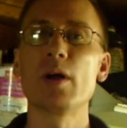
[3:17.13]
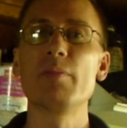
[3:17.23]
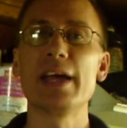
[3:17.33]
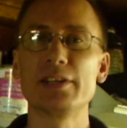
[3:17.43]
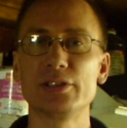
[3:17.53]
to
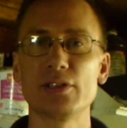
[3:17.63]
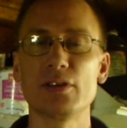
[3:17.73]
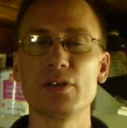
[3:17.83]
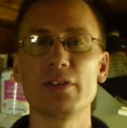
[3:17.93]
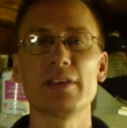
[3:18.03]
make
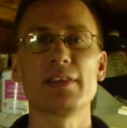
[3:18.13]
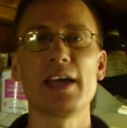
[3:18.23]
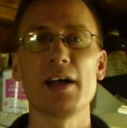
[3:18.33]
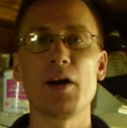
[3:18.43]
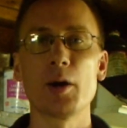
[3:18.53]
sure that
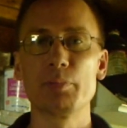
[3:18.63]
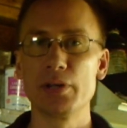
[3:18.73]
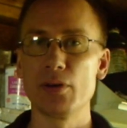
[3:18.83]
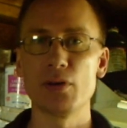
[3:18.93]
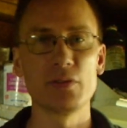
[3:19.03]
they are pure.